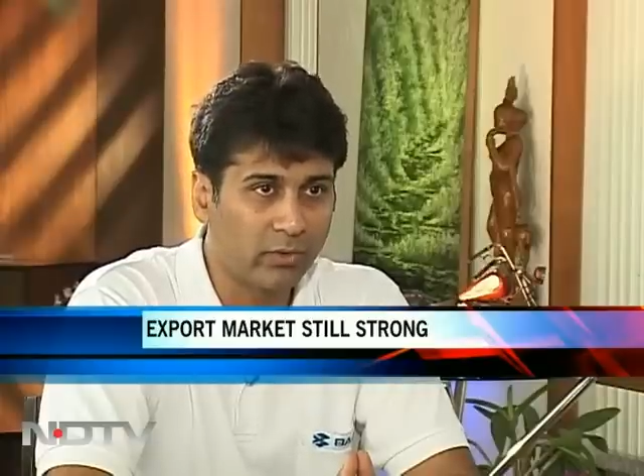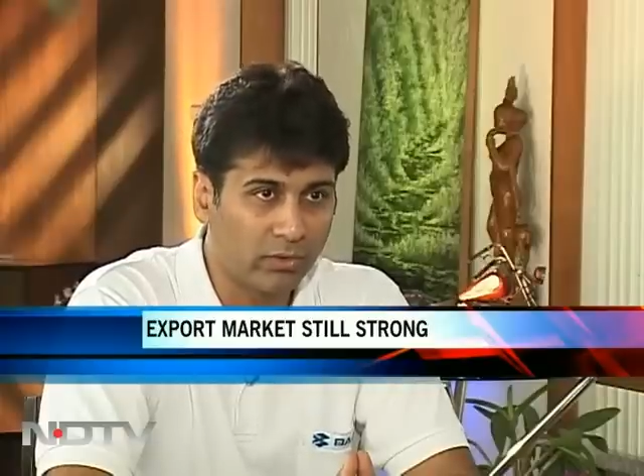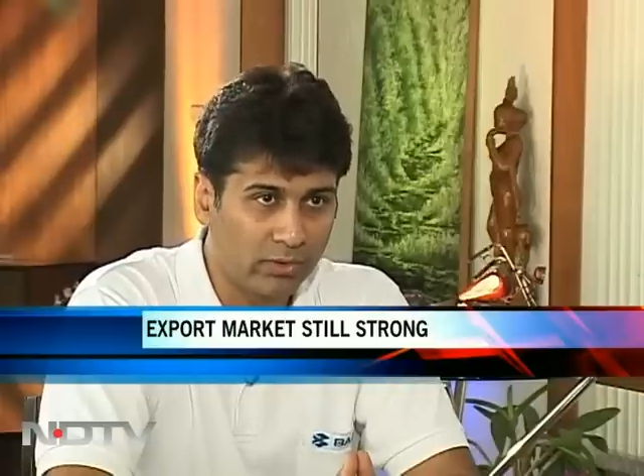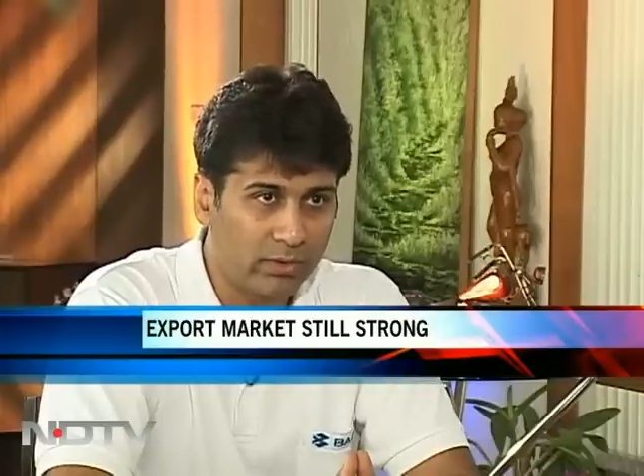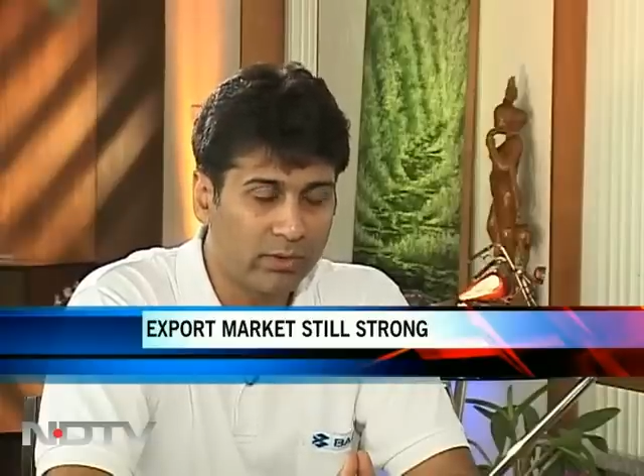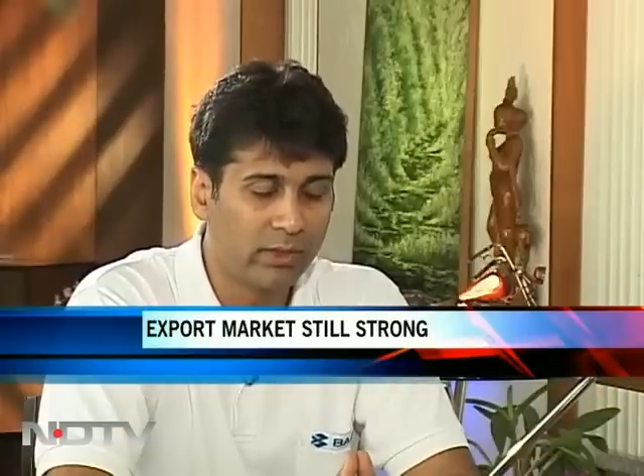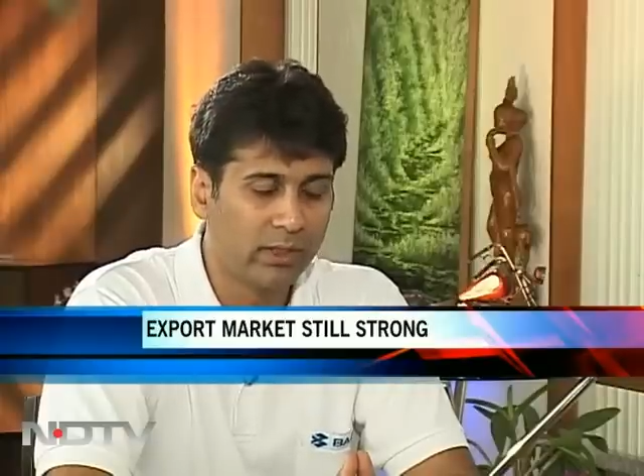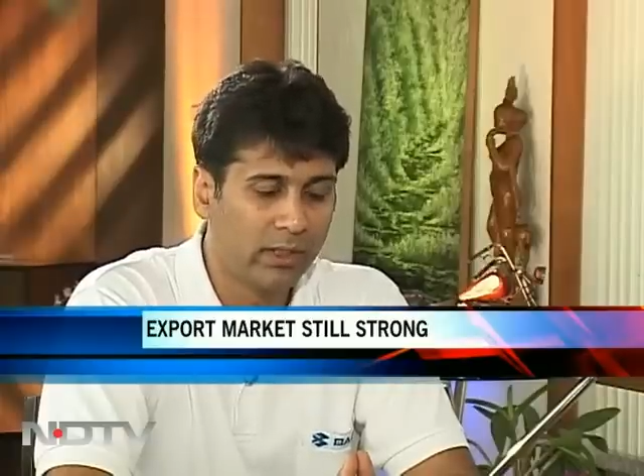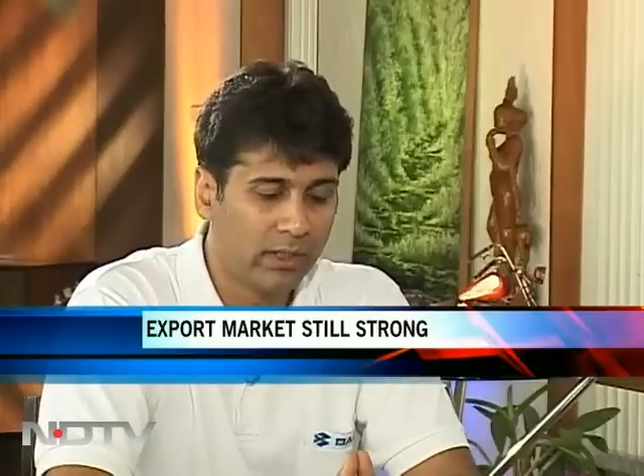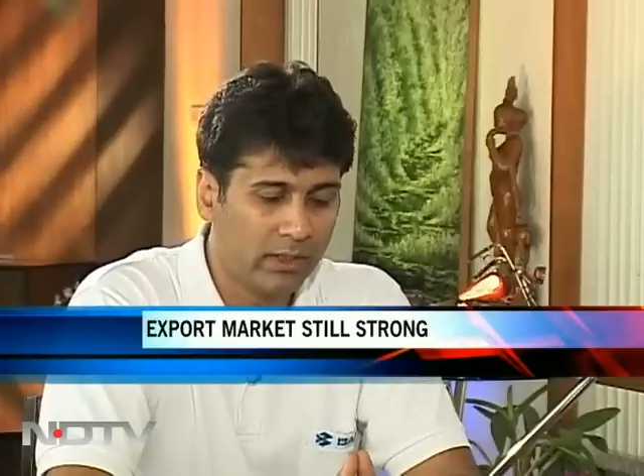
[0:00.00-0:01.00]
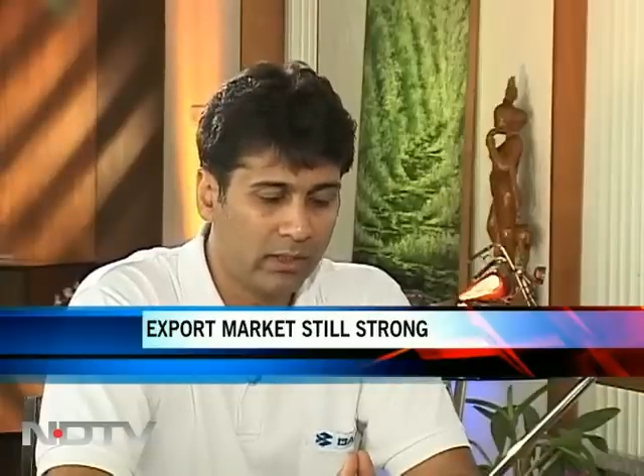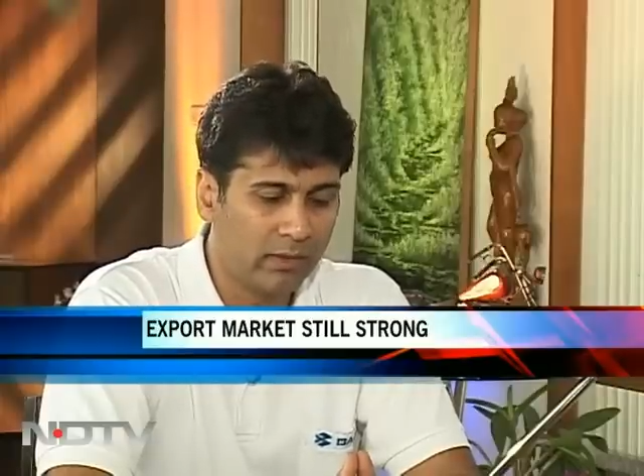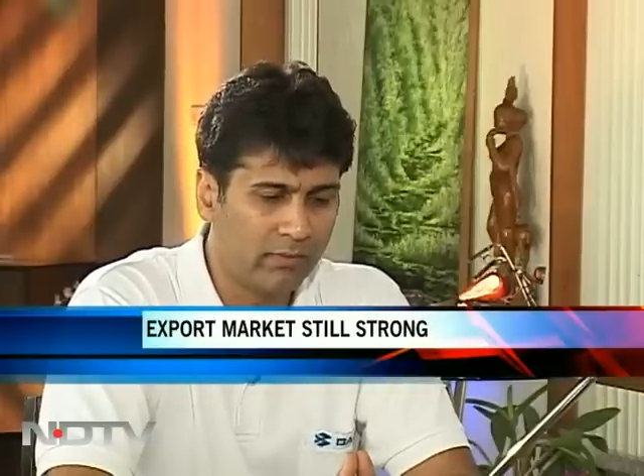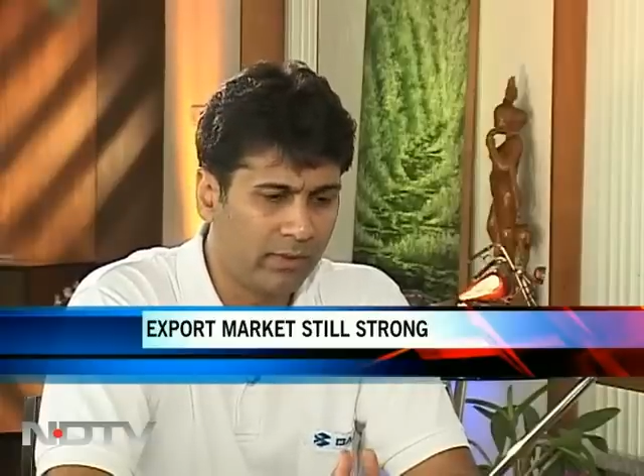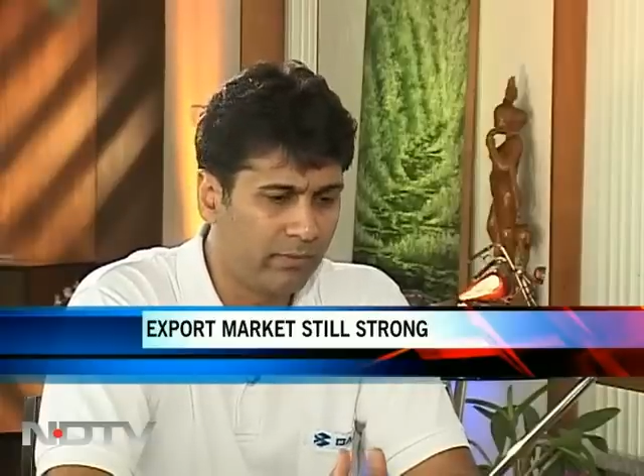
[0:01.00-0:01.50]
growth.
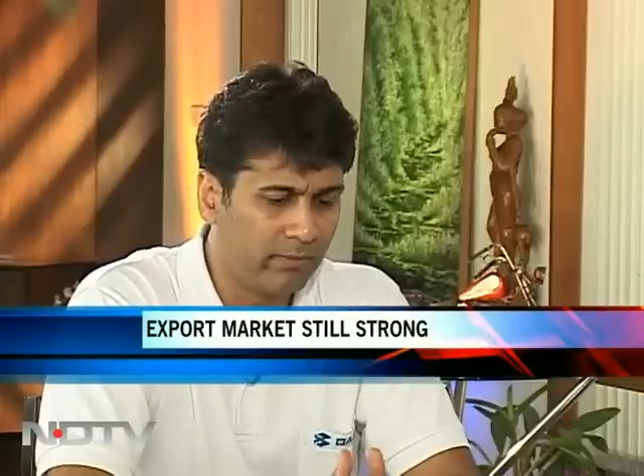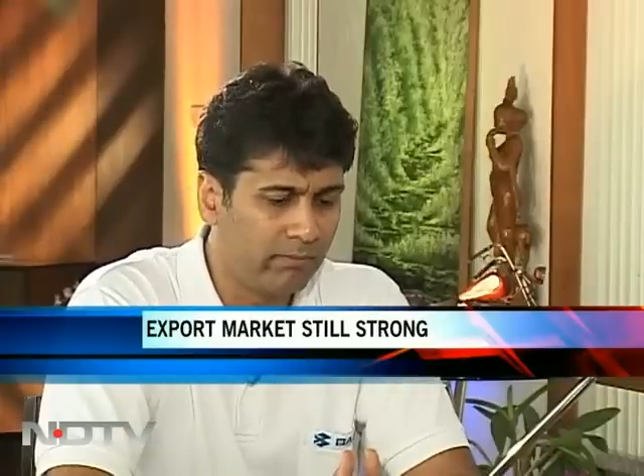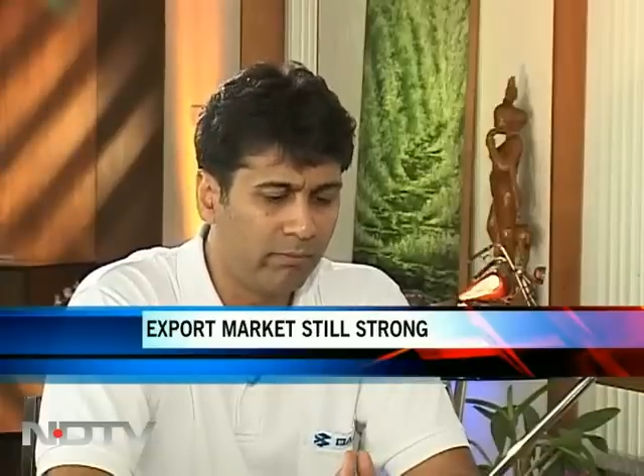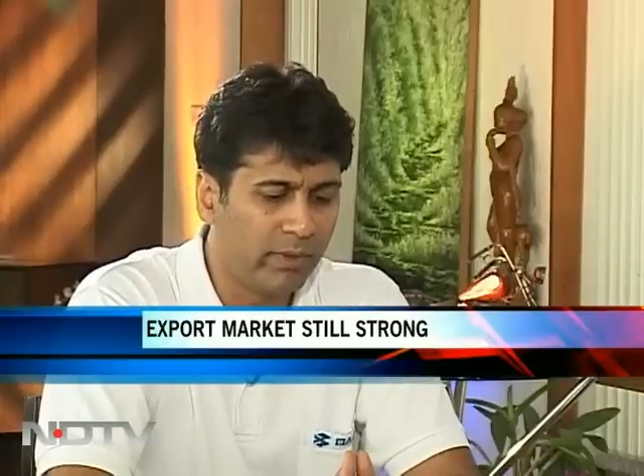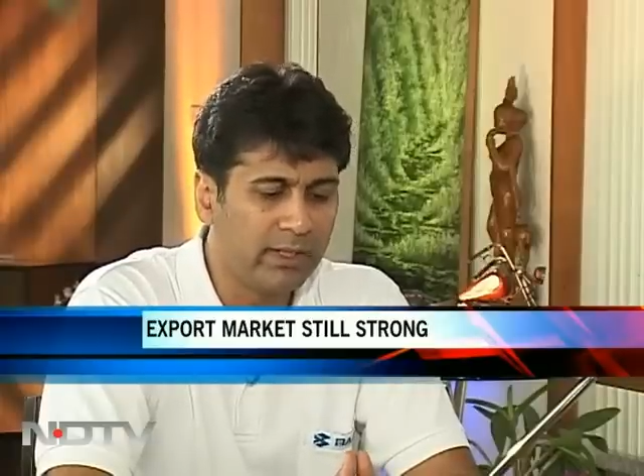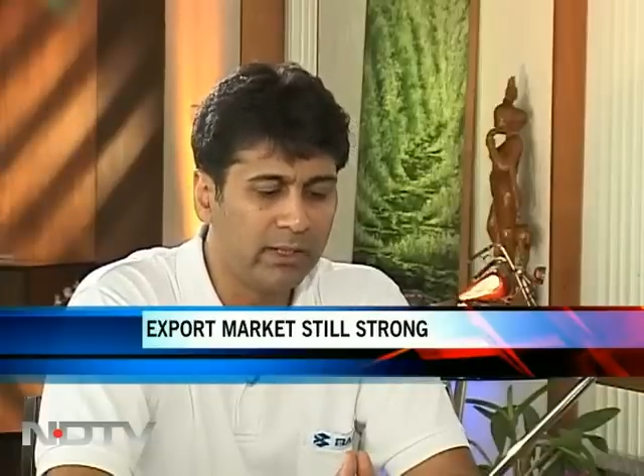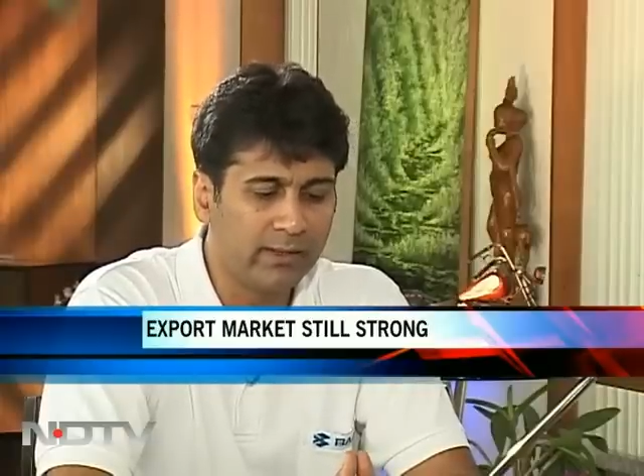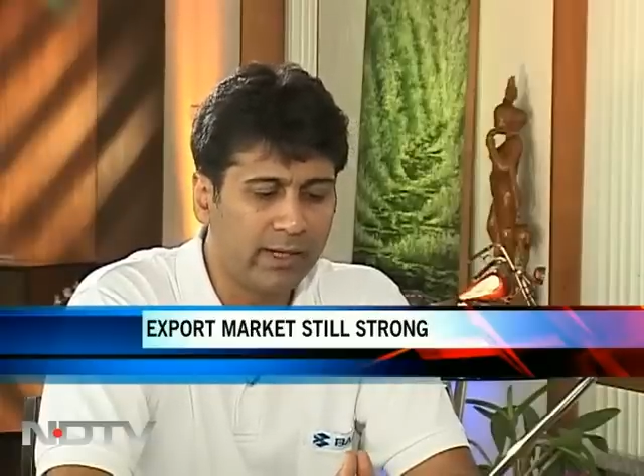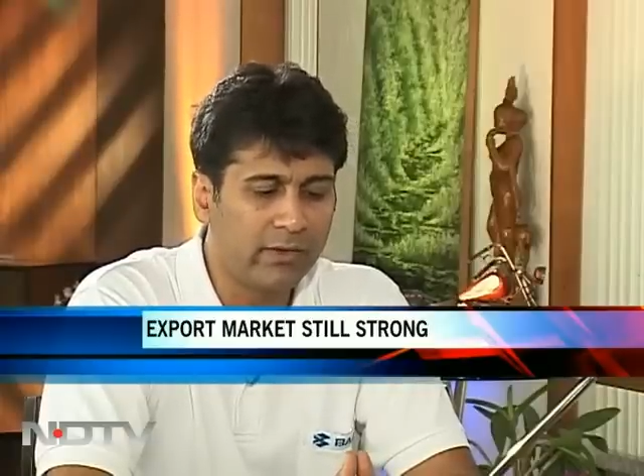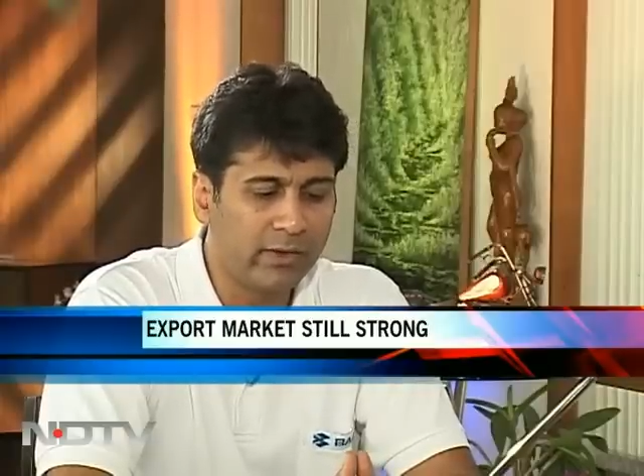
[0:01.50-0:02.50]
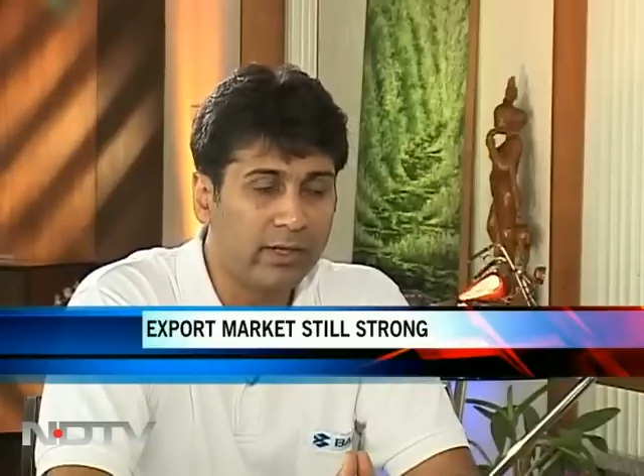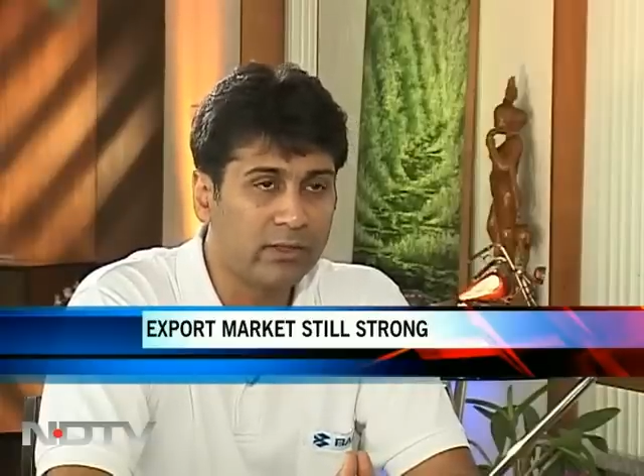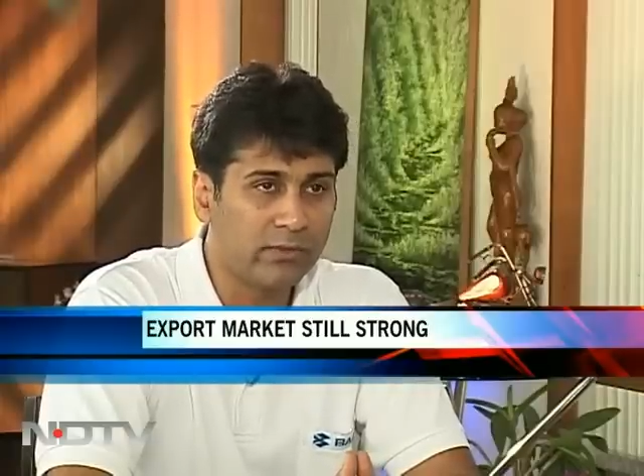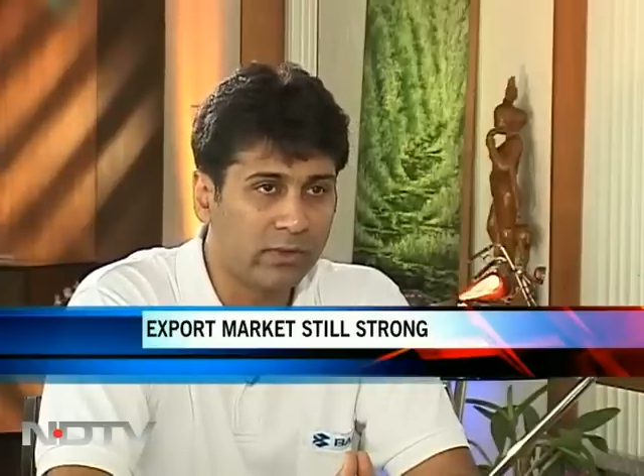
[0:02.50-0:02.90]
We've been in that range